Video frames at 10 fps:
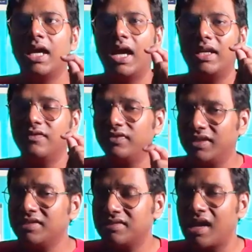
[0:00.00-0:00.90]
and if
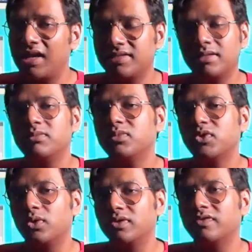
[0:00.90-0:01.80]
this has some
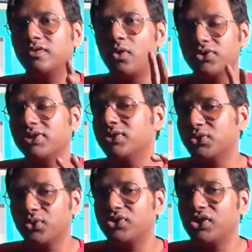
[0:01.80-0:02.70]
sort of causal
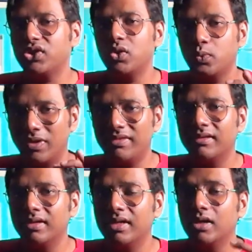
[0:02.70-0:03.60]
association
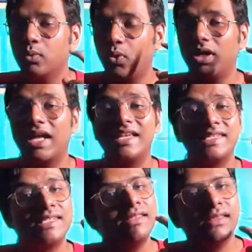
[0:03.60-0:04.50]
with what I
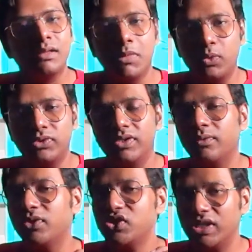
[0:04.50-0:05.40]
see in their mouth,
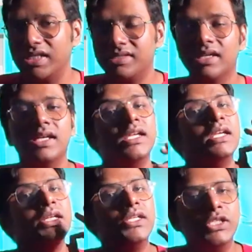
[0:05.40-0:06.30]
which is,
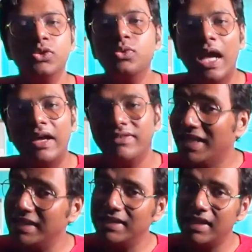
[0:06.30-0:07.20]
do you have
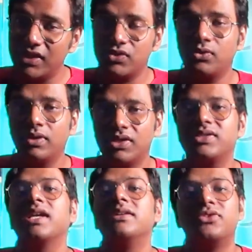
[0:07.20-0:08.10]
any
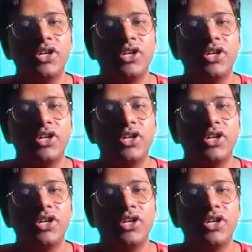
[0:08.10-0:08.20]
gastrointestinal